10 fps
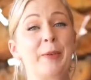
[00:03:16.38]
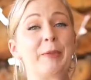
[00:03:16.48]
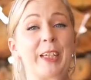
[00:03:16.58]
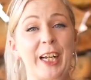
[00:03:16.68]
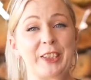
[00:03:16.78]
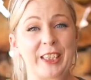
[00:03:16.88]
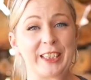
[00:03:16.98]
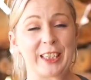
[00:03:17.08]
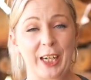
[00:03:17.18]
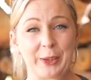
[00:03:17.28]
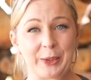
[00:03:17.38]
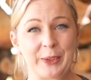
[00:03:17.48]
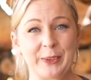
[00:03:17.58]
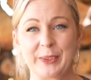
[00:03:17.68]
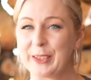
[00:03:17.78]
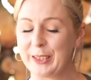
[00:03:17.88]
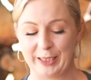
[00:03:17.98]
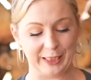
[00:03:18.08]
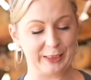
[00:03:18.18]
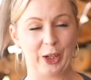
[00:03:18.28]
we've let our cheesecake cool.
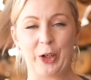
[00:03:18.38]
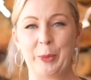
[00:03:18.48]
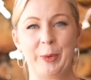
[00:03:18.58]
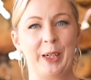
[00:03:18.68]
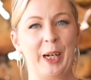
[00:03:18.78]
Let's open it